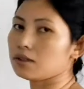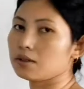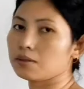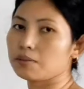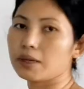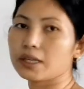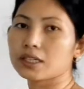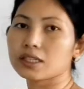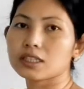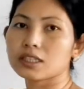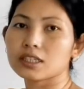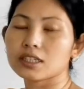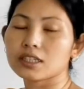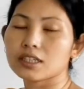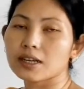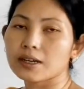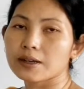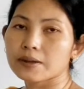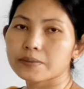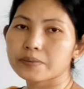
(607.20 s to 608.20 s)

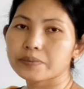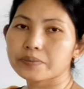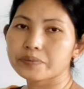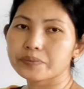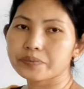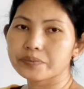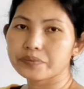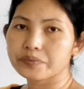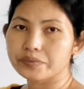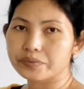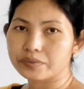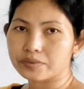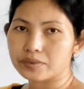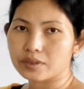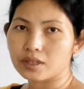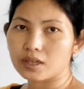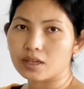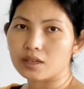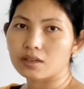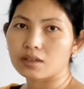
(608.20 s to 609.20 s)
bacteria
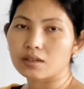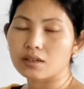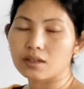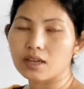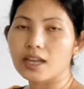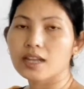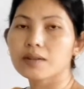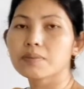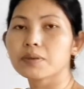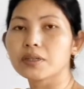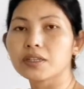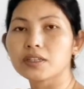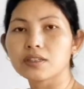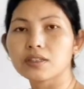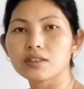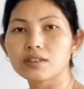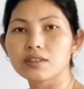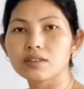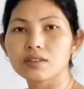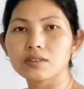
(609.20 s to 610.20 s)
help
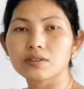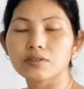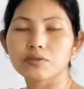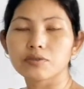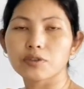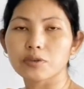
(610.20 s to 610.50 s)
in the